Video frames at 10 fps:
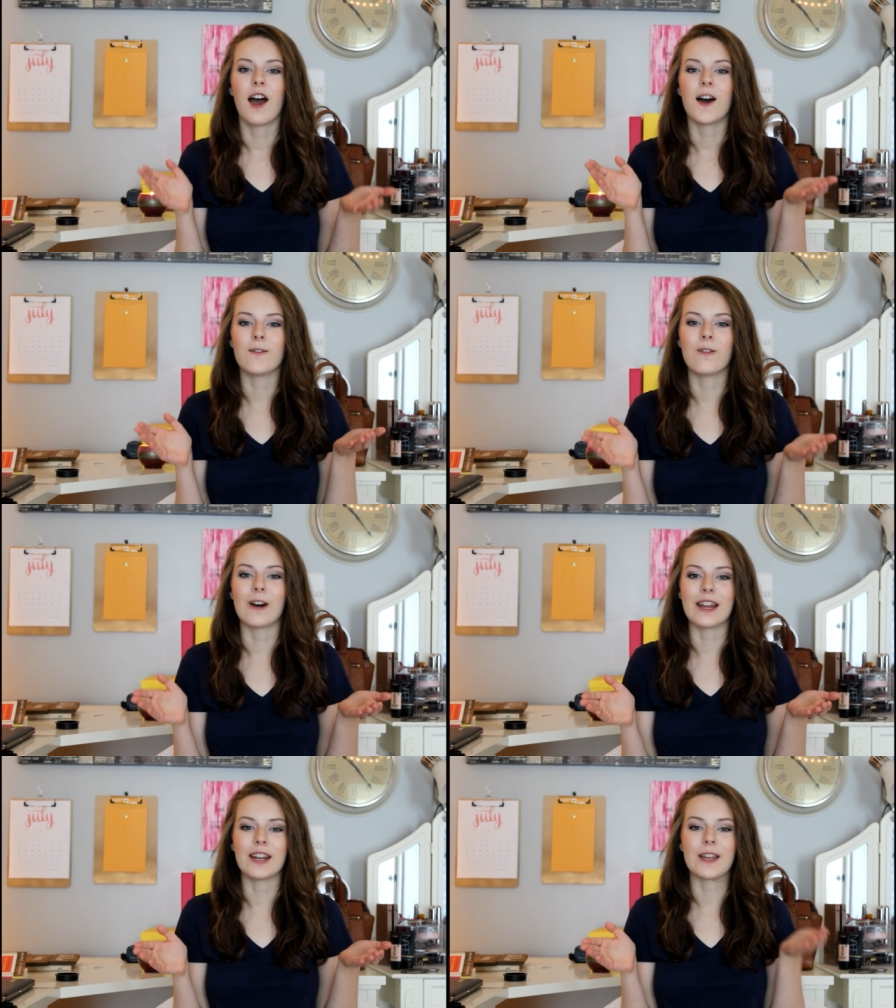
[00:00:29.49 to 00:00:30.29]
of
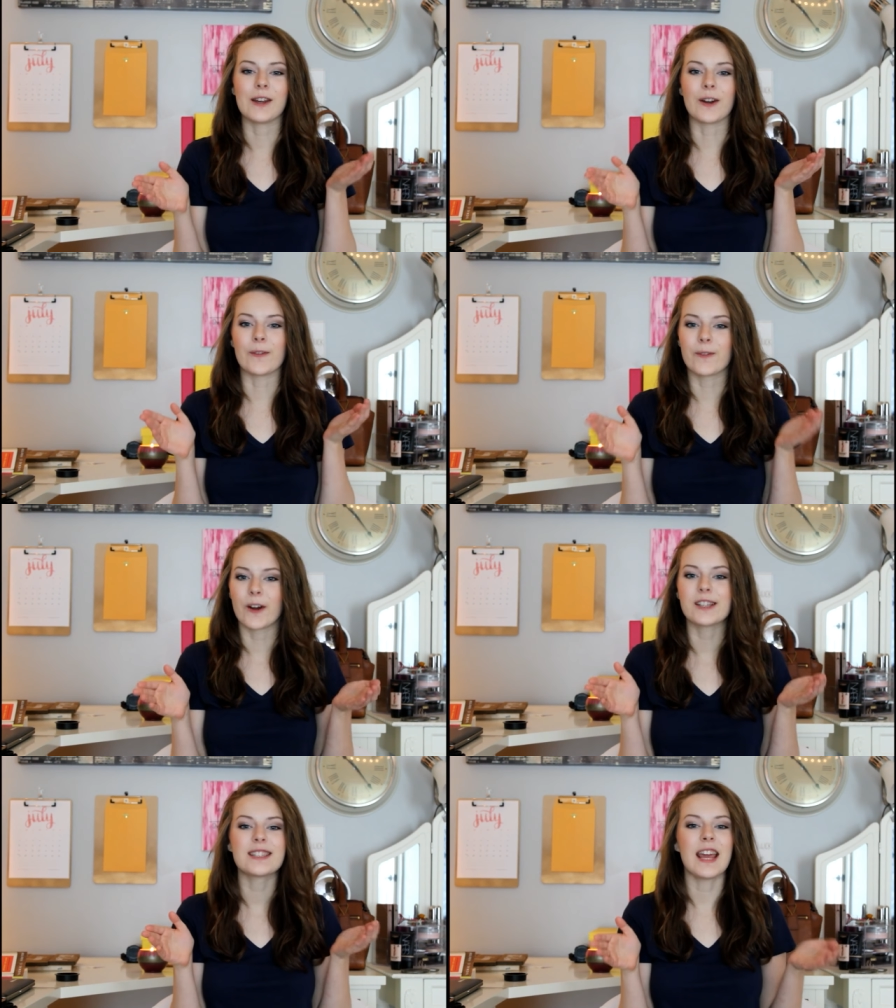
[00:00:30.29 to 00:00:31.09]
what your
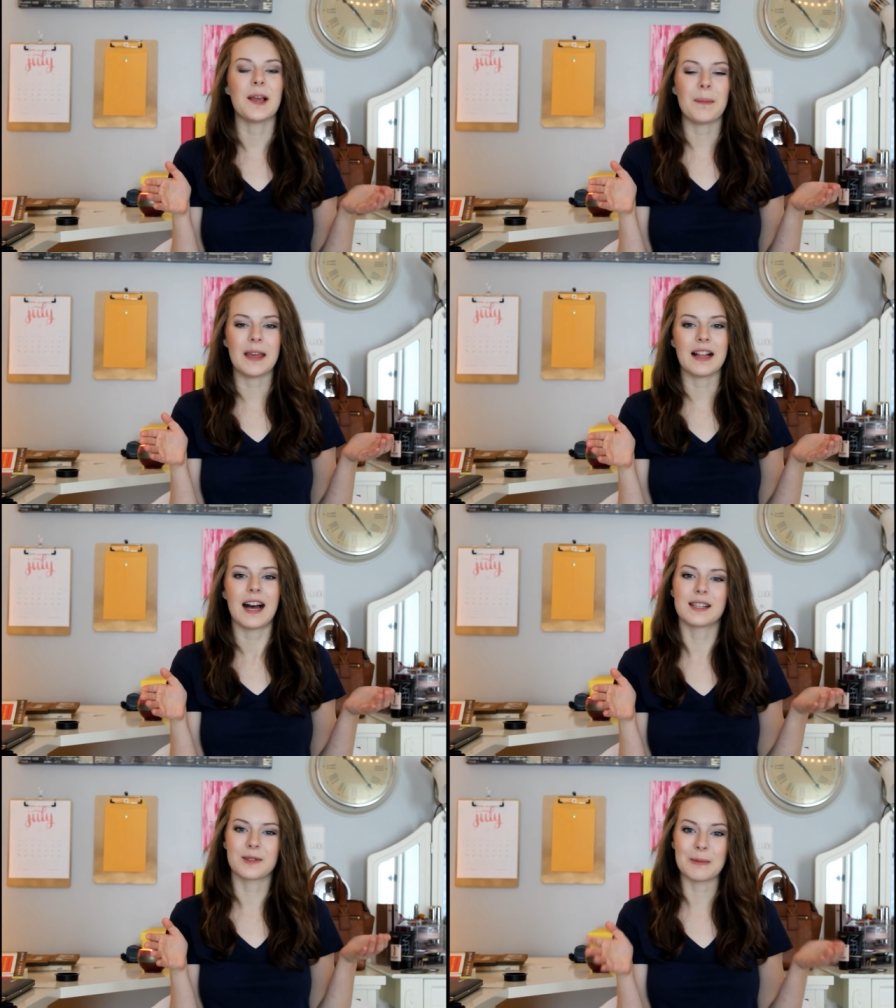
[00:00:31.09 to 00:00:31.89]
first AP
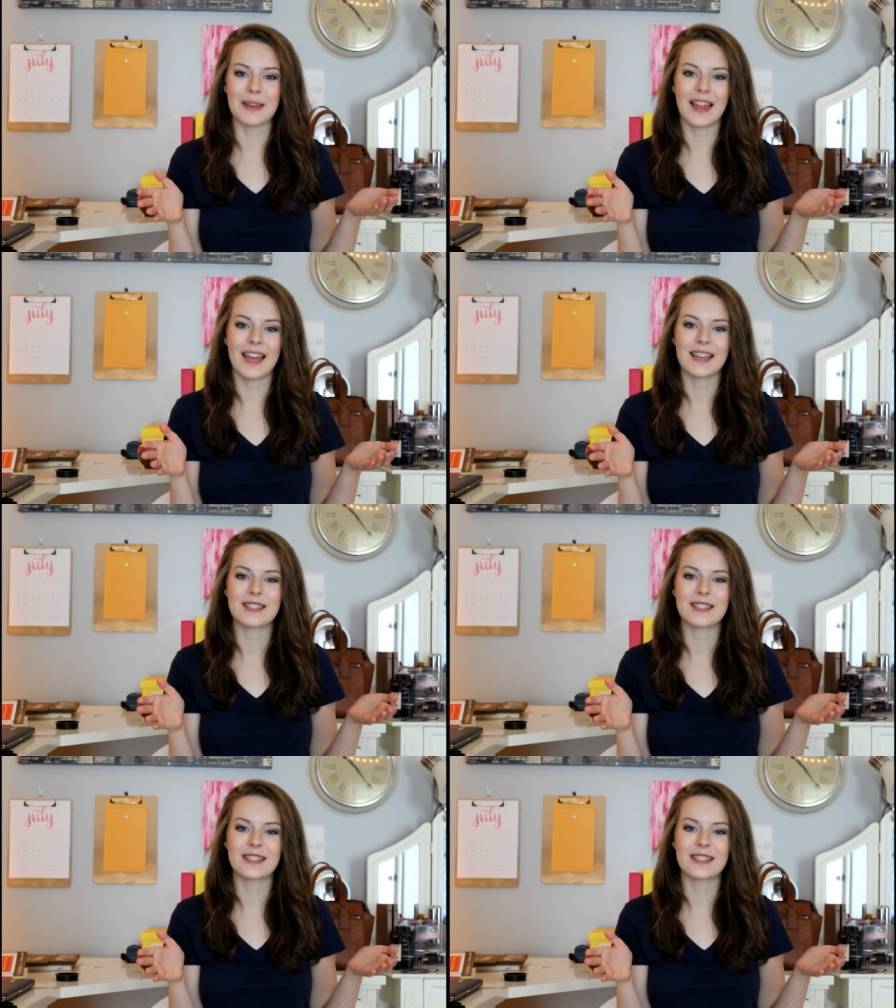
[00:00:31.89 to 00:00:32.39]
class will be like.